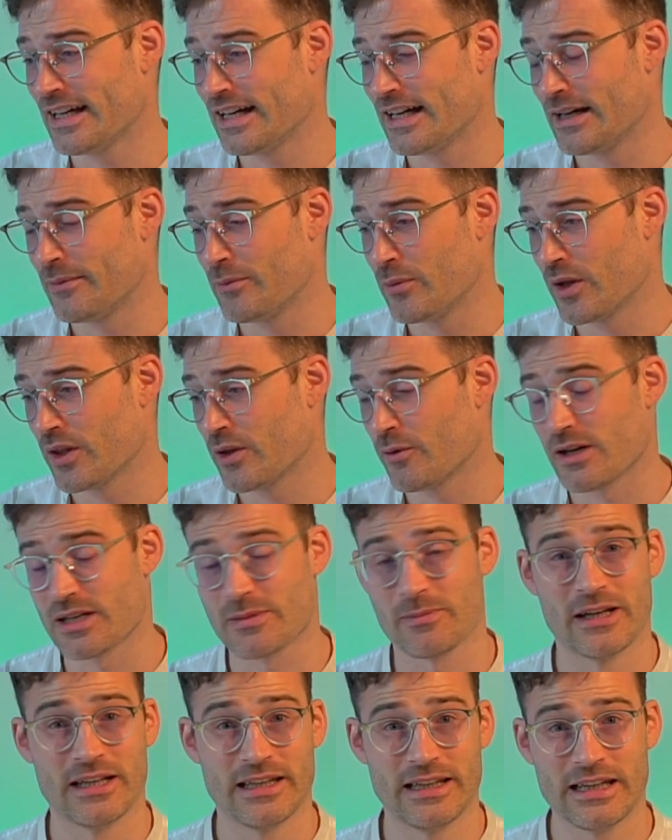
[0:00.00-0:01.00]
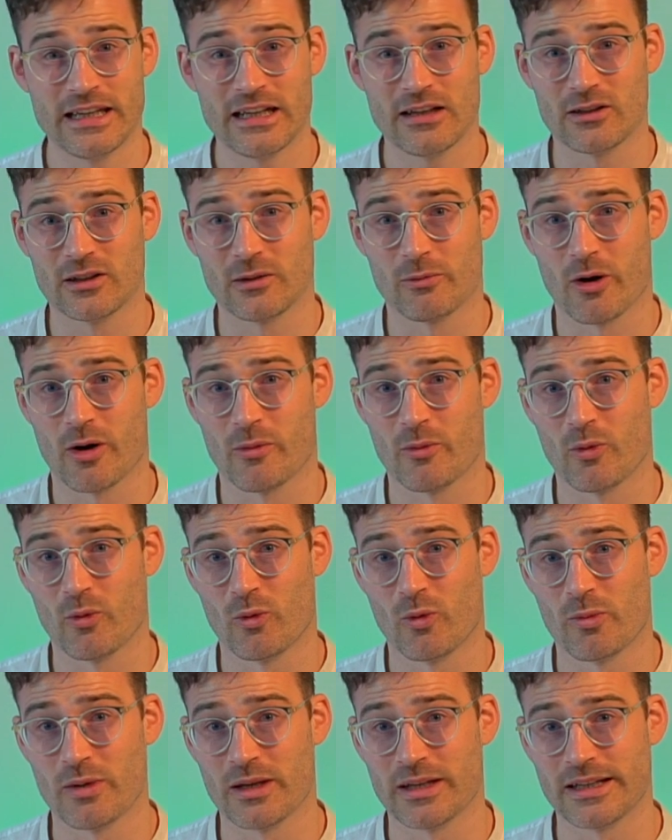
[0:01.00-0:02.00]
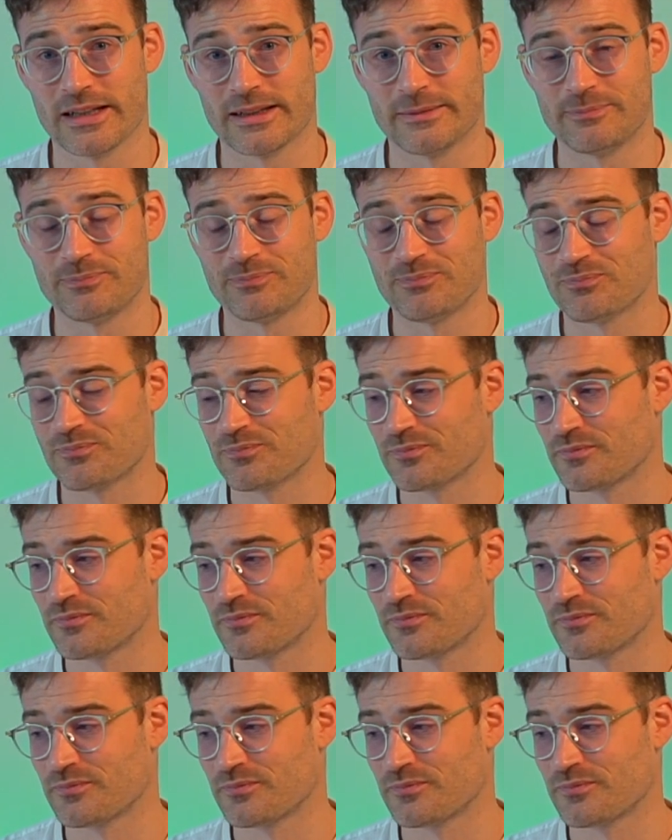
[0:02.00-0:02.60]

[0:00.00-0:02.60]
um, otherwise my legal department will be um,